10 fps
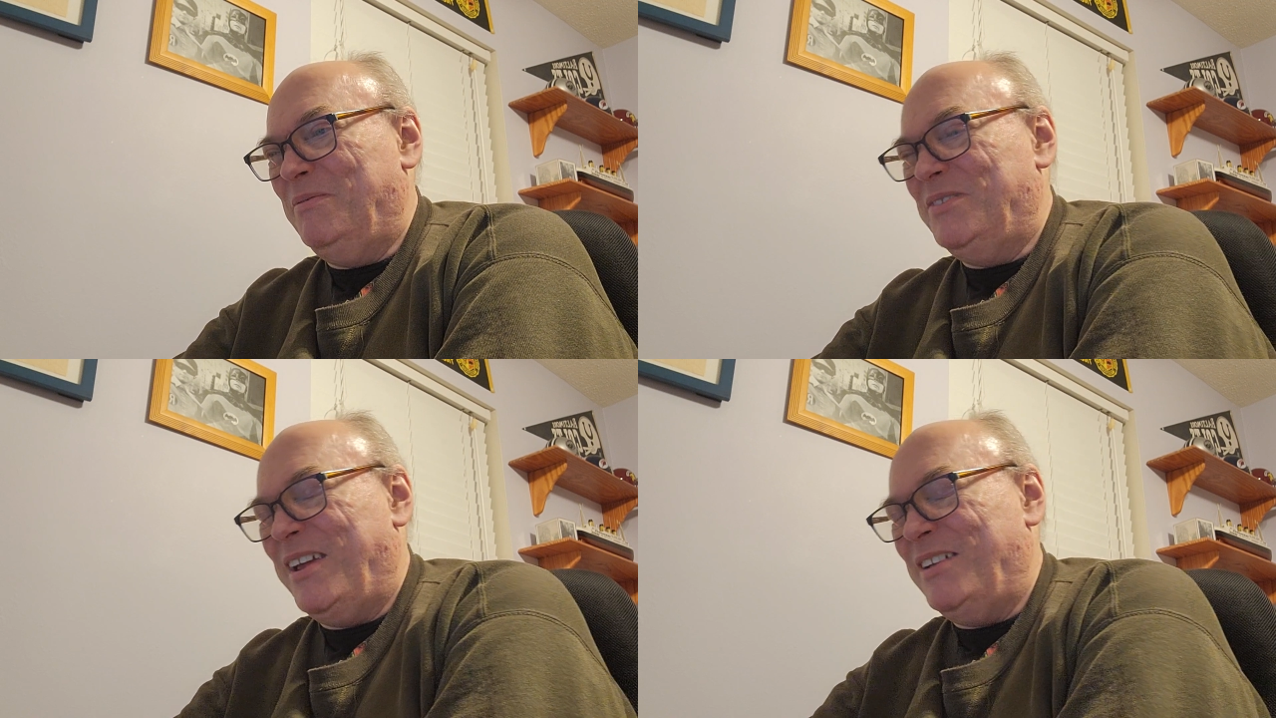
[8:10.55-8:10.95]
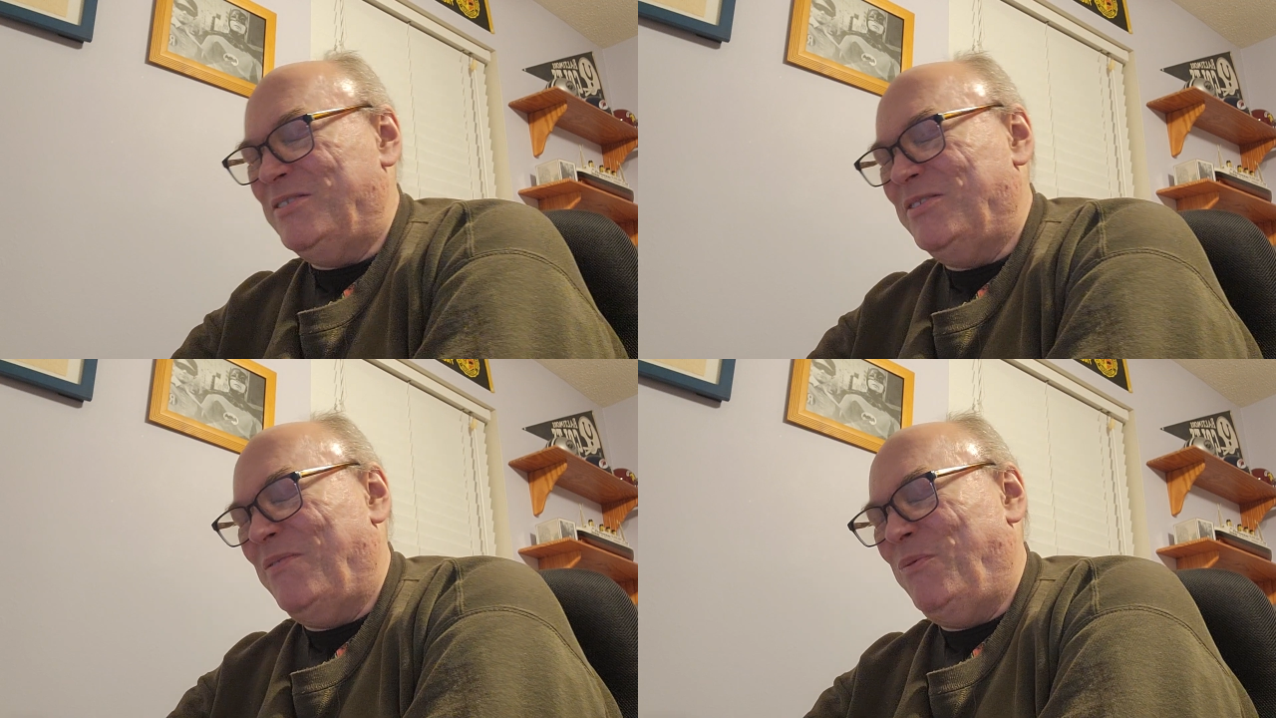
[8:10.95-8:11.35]
It was
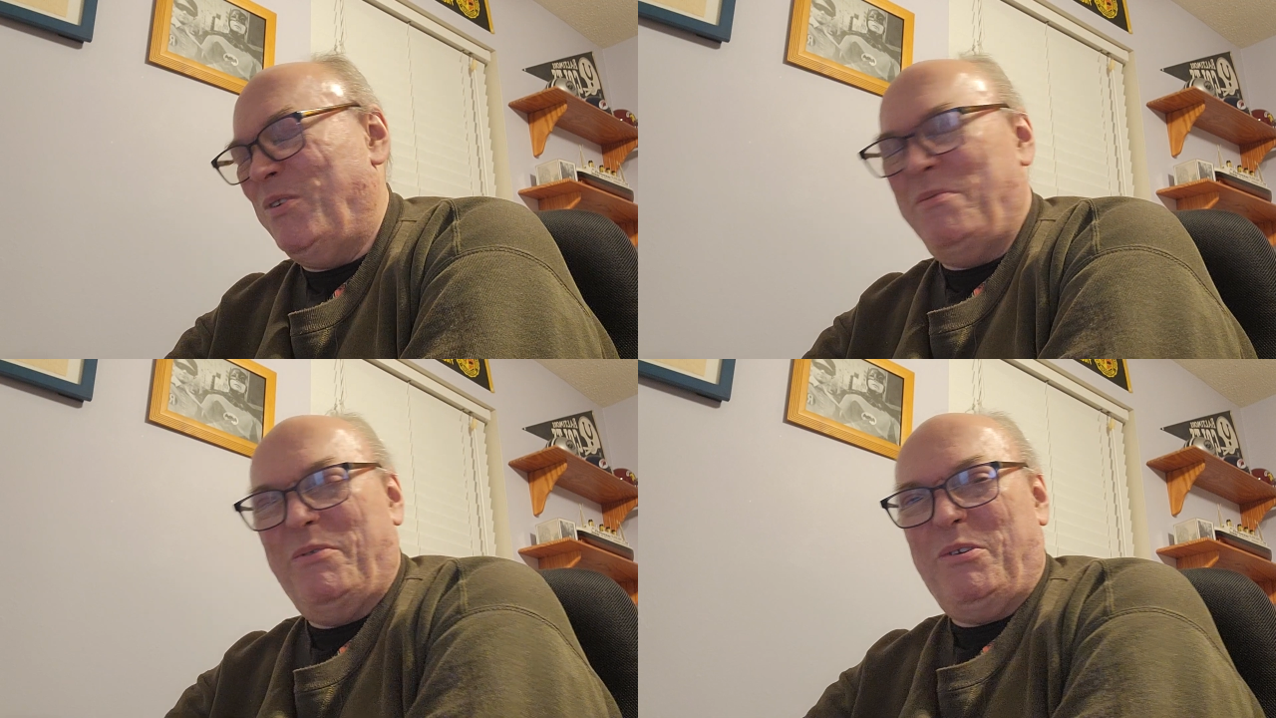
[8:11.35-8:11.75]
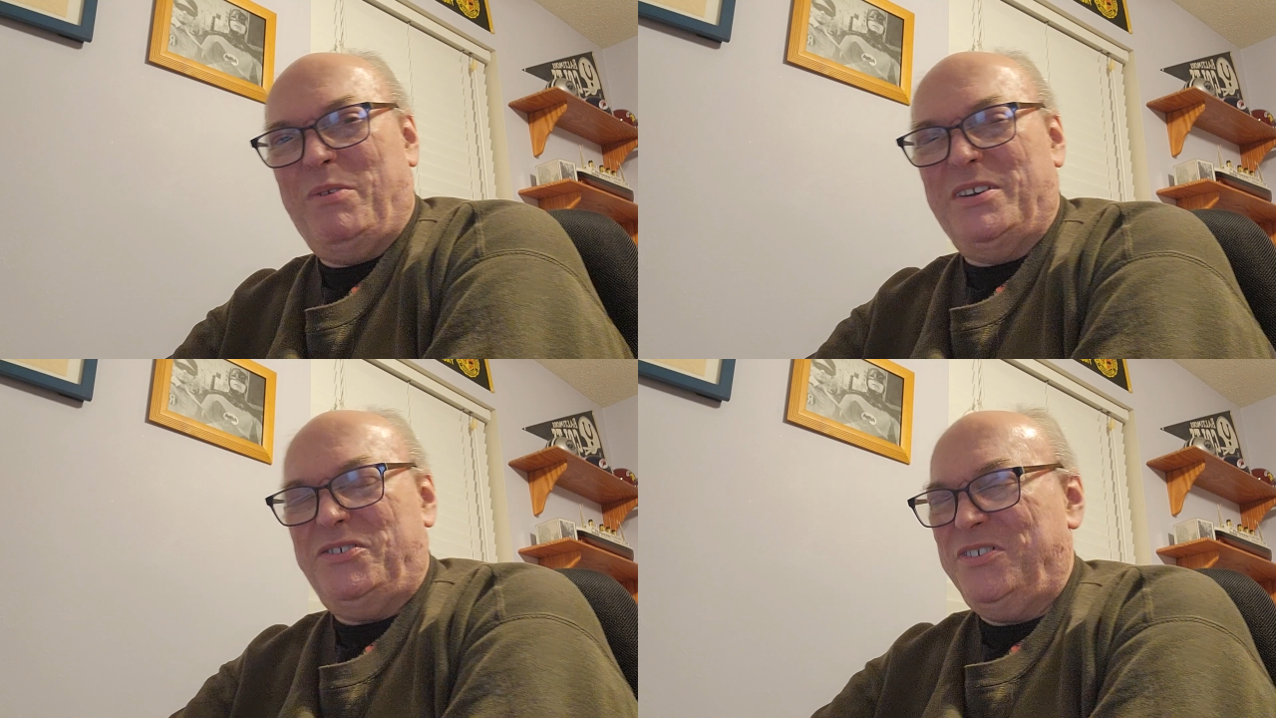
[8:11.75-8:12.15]
answered in the form of a
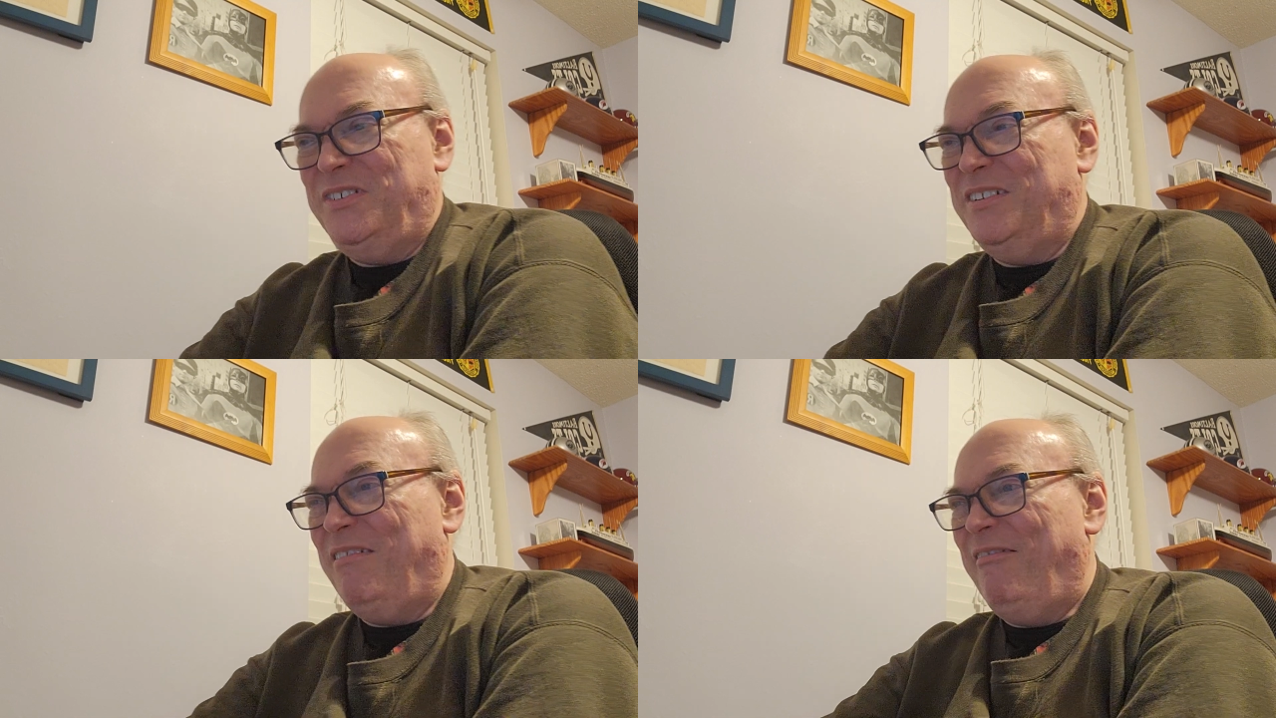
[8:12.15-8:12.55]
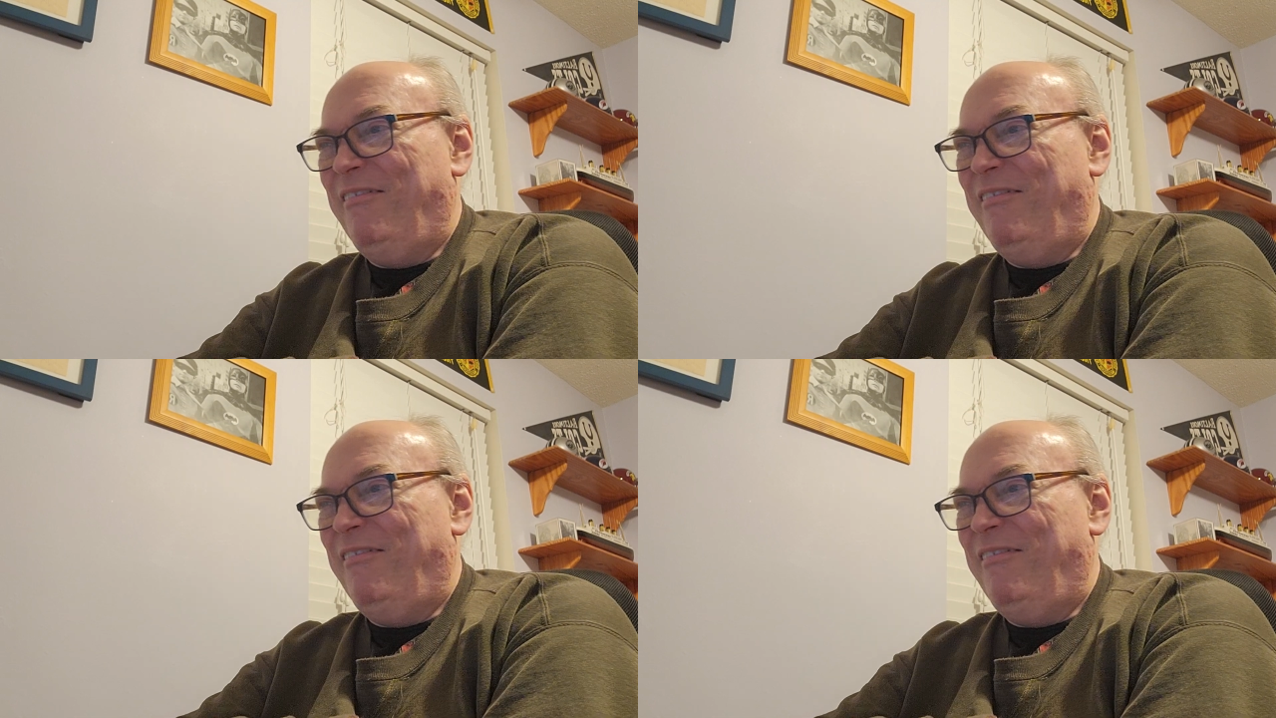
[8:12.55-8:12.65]
question, and